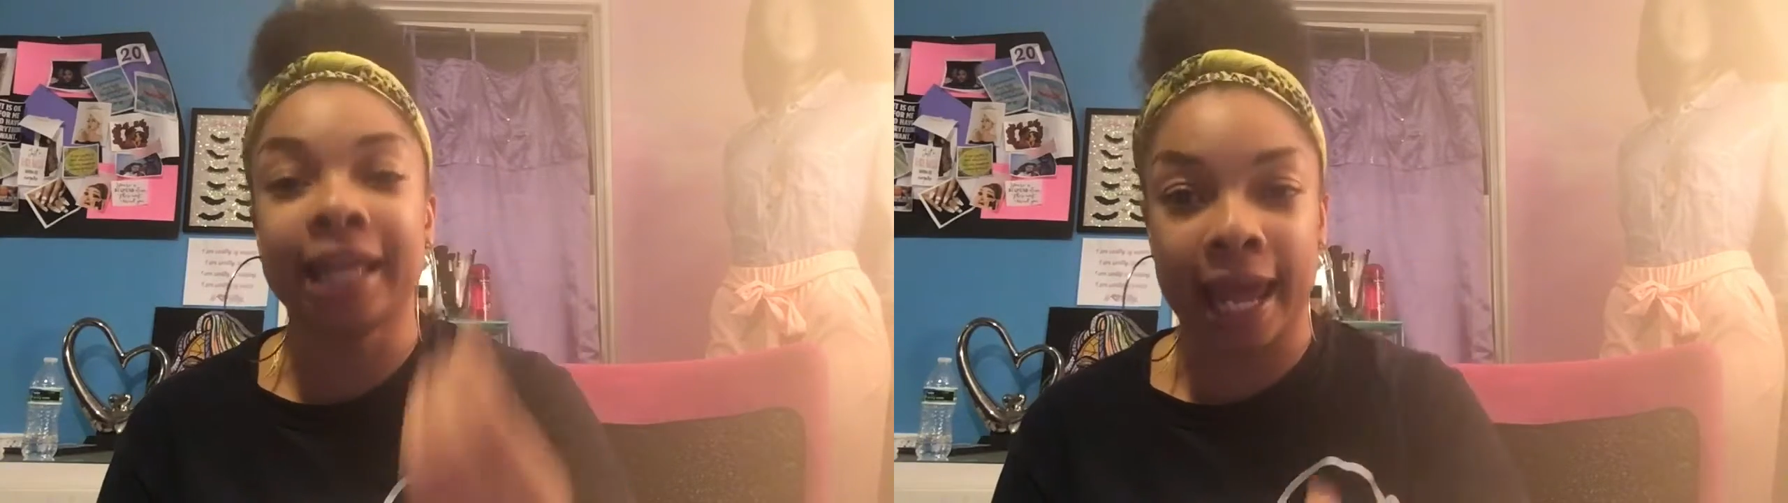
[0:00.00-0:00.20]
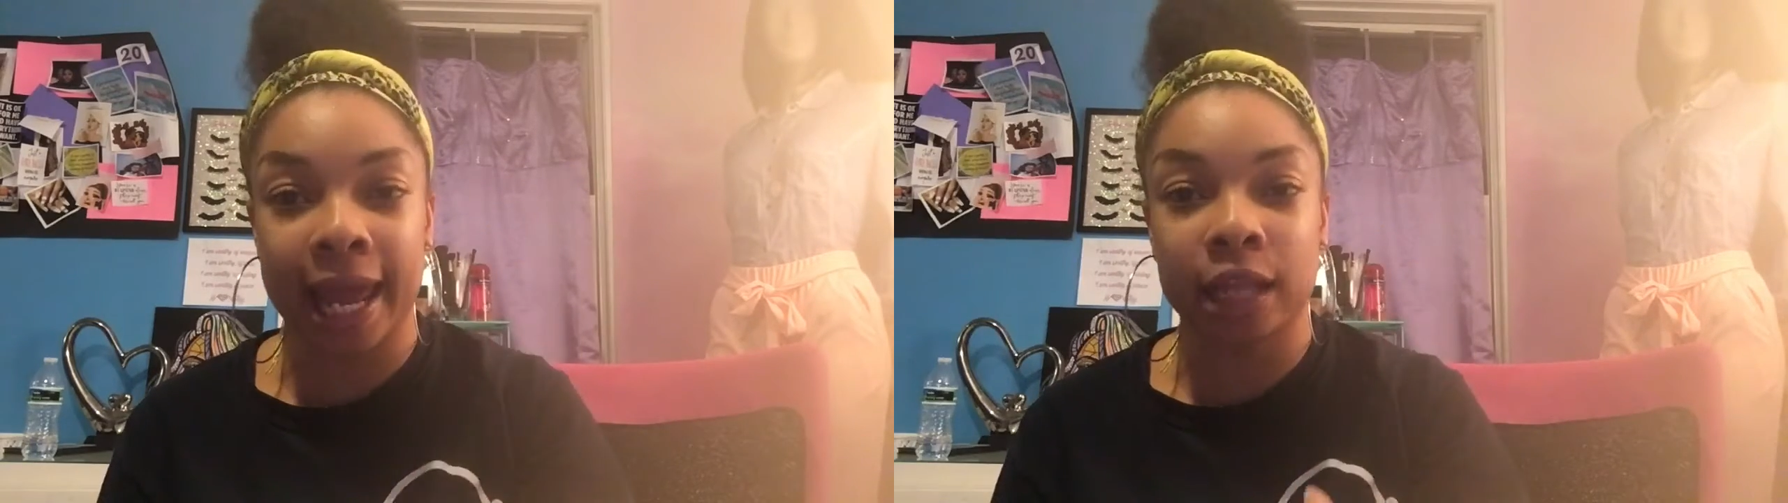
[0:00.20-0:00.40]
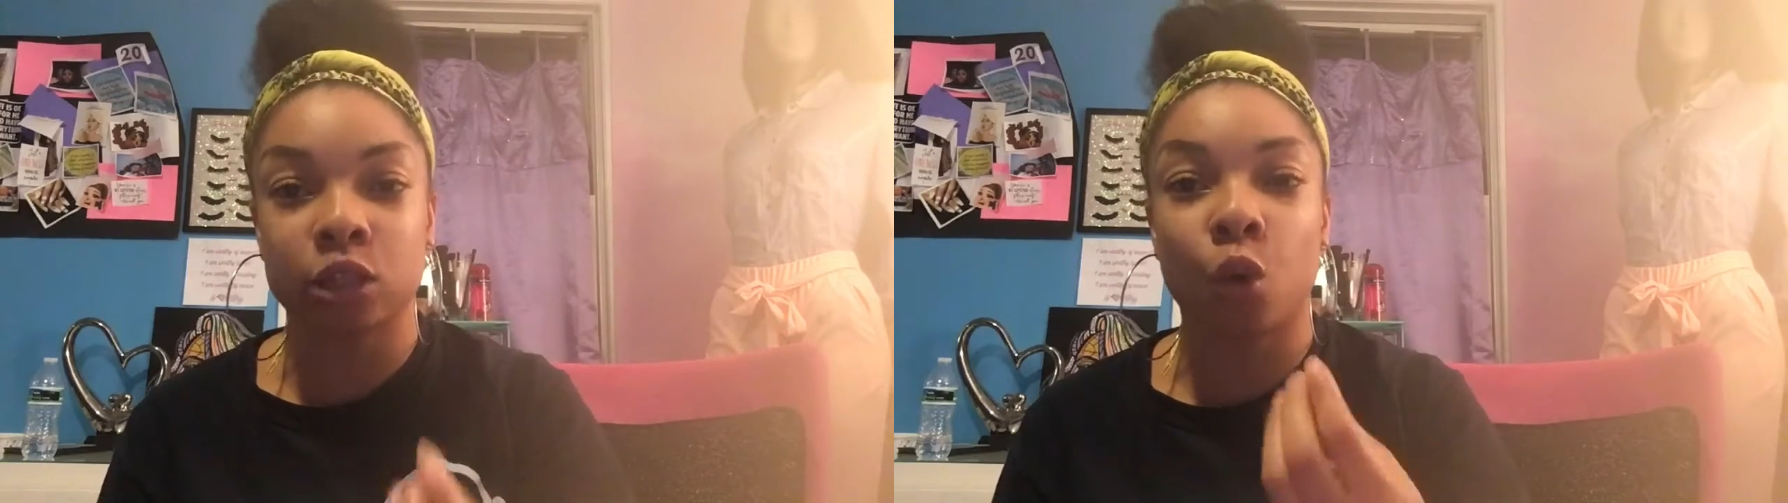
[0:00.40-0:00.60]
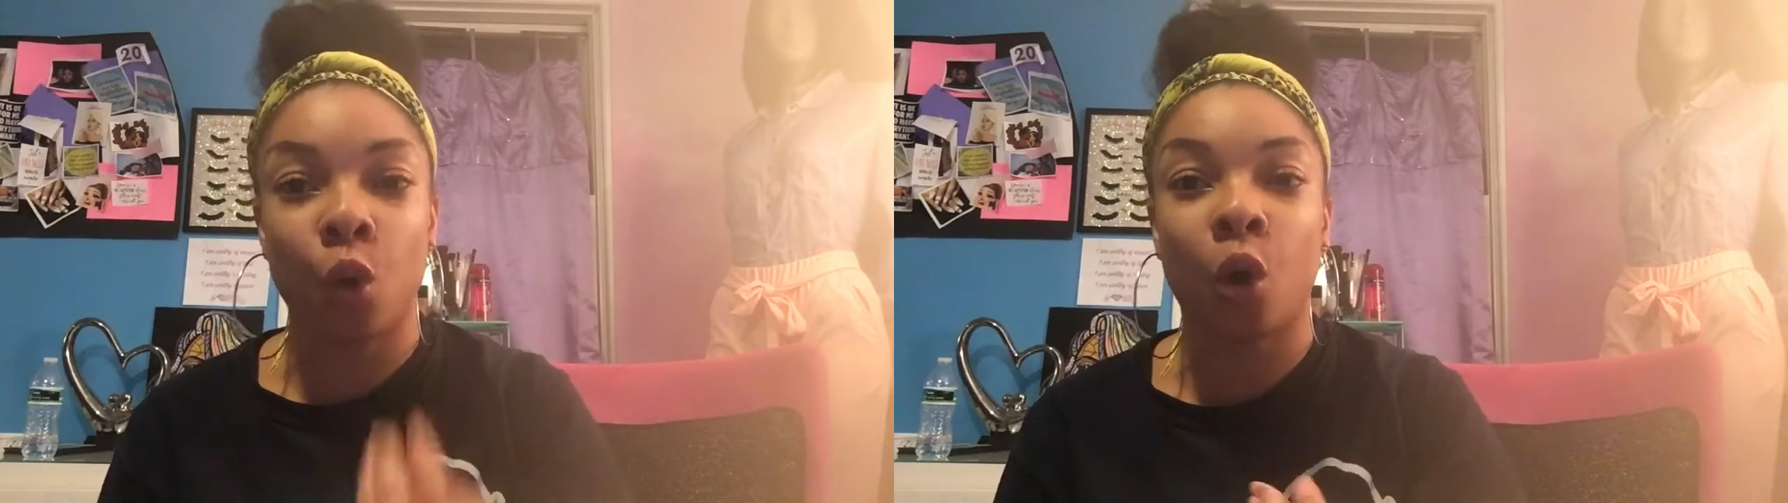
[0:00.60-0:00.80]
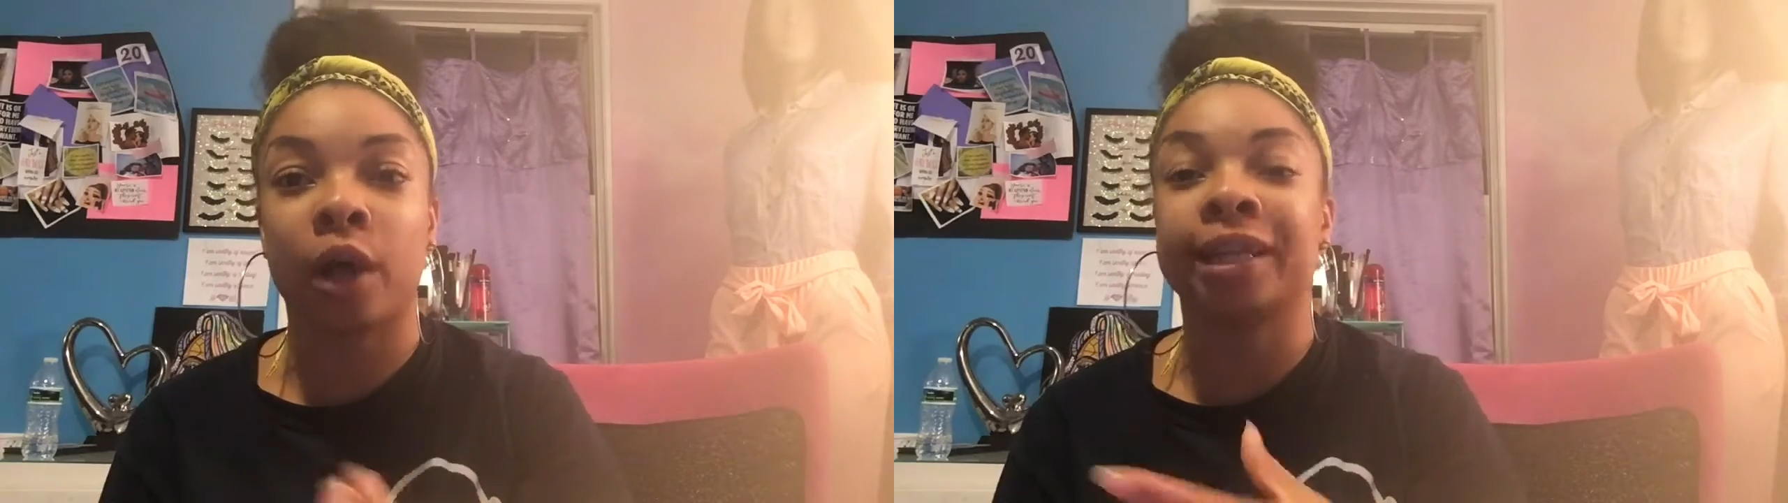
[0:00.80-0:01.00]
caked
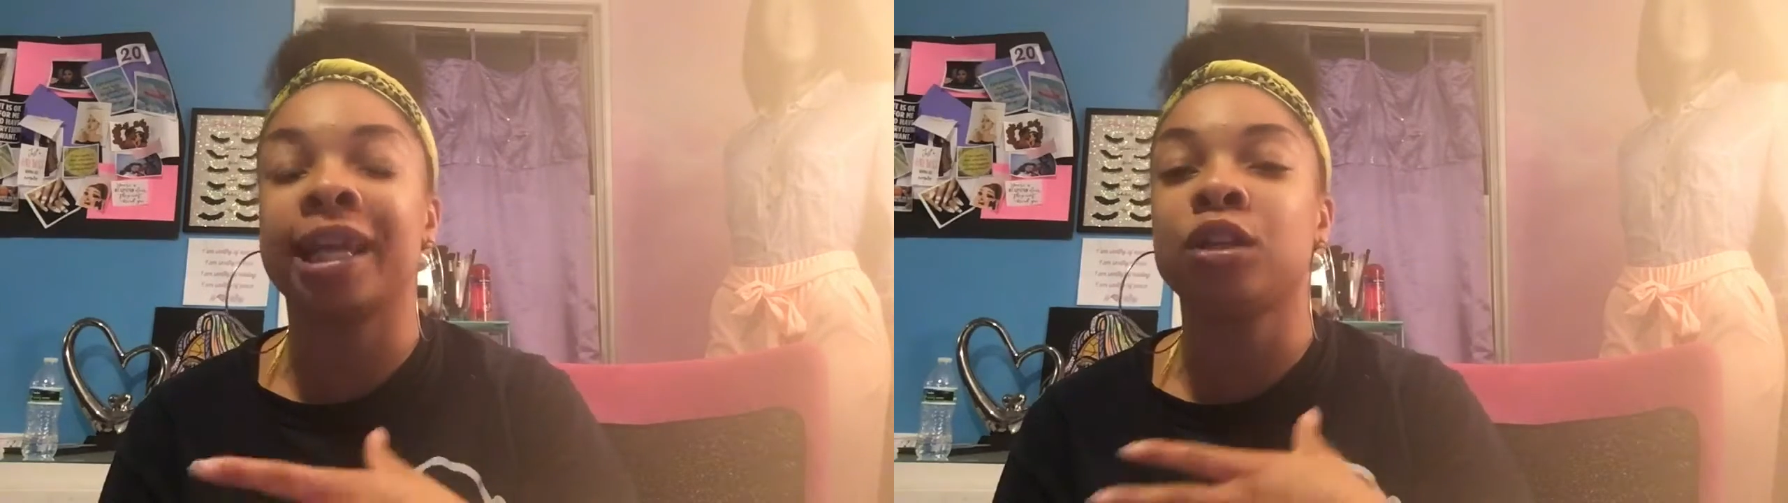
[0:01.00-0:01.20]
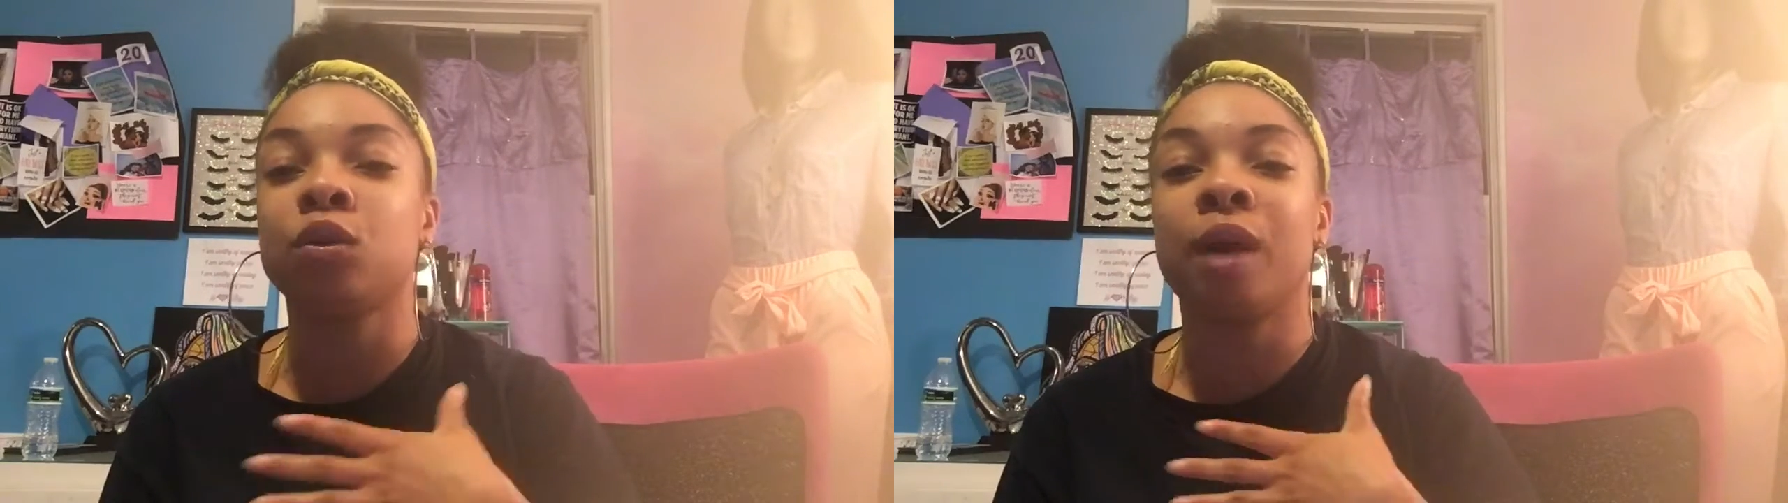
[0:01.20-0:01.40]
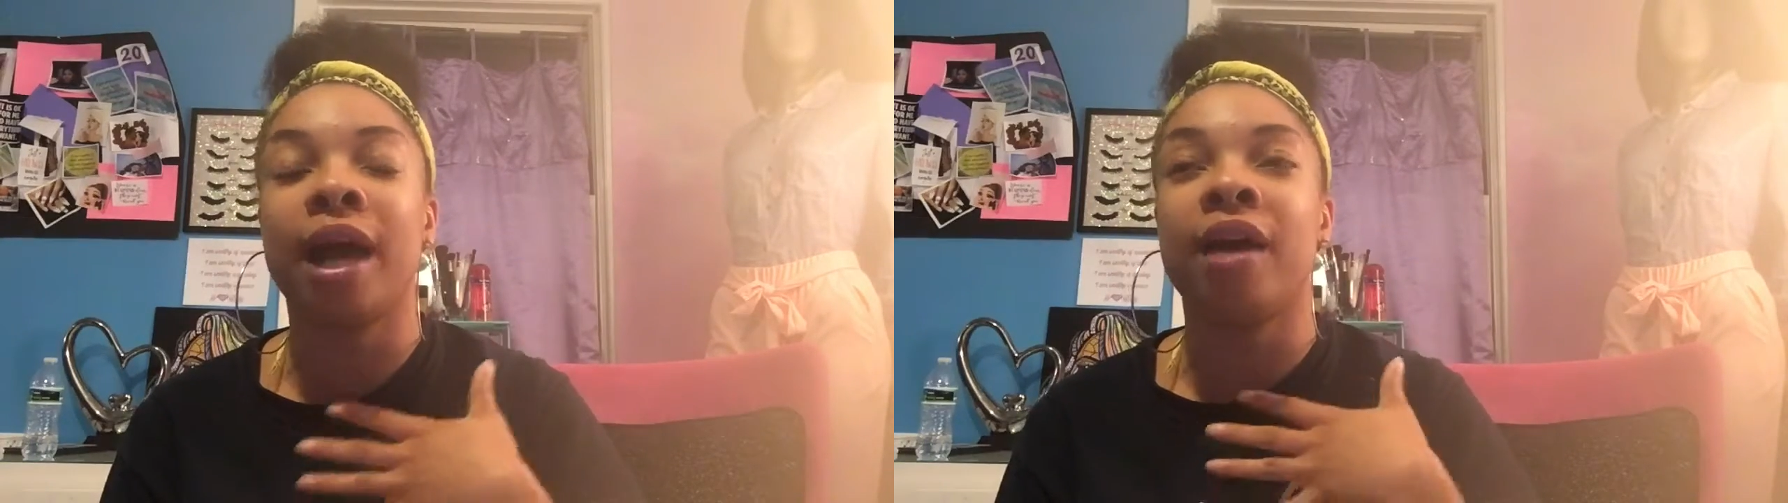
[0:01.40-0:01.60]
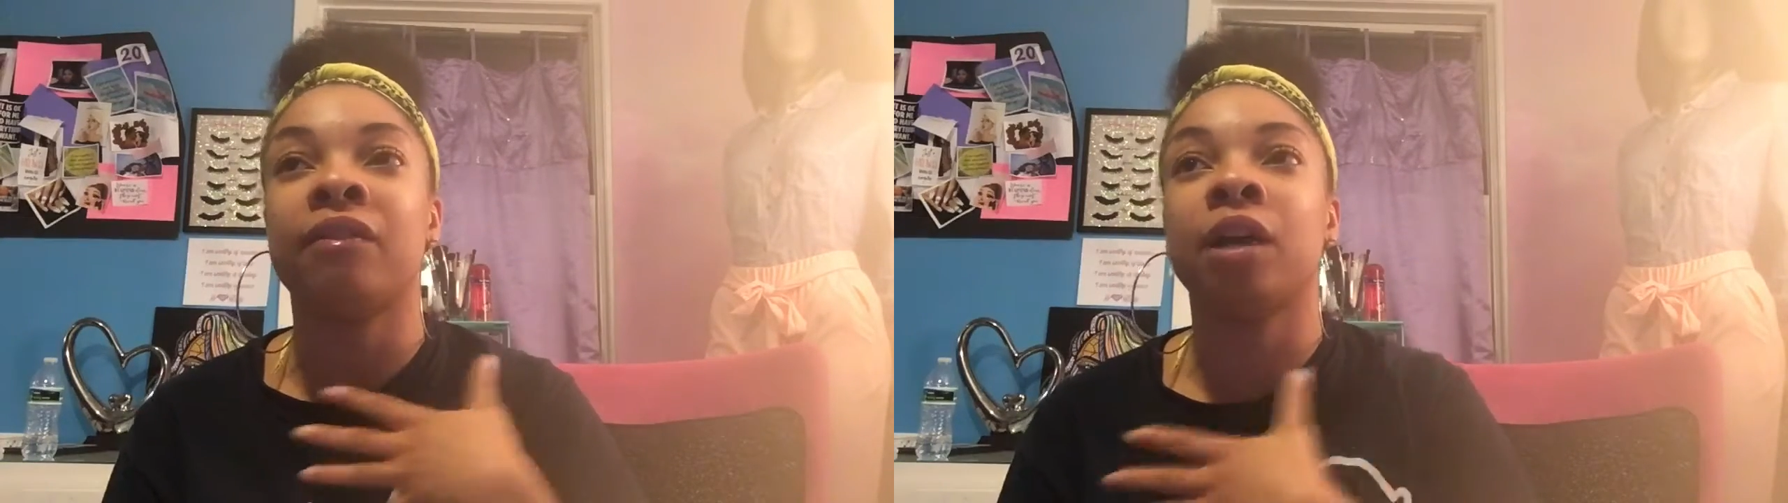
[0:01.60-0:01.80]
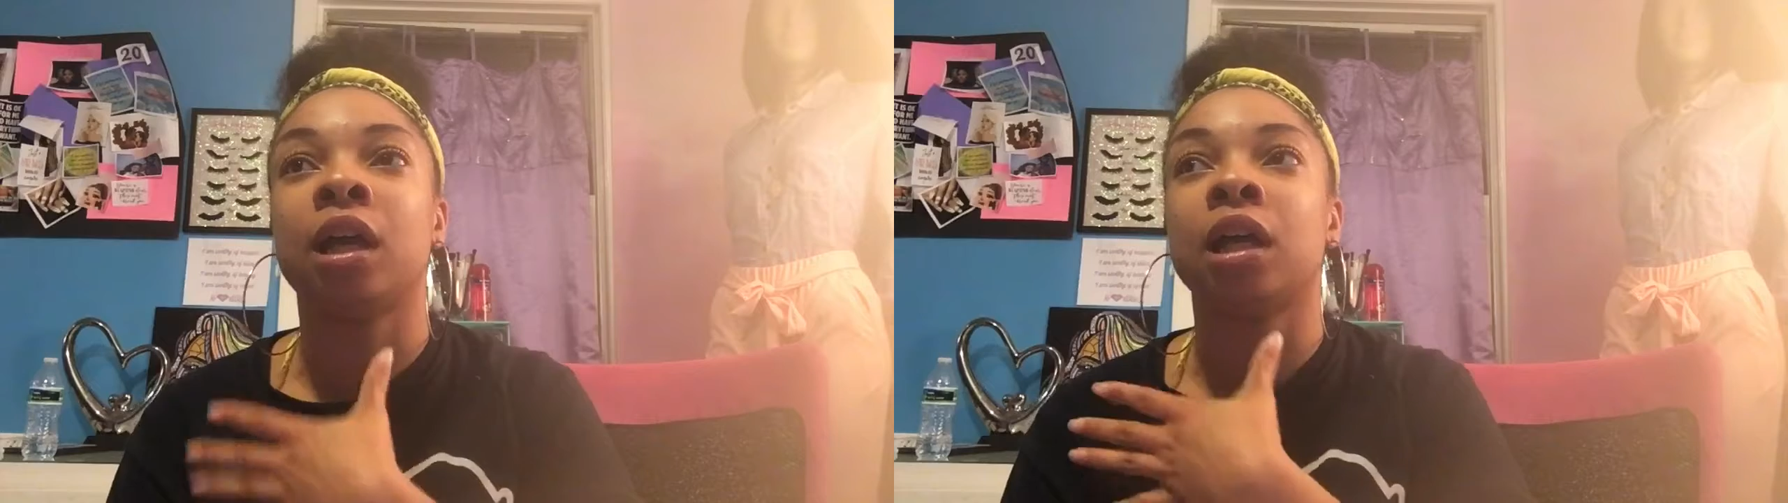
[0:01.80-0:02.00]
on, and you have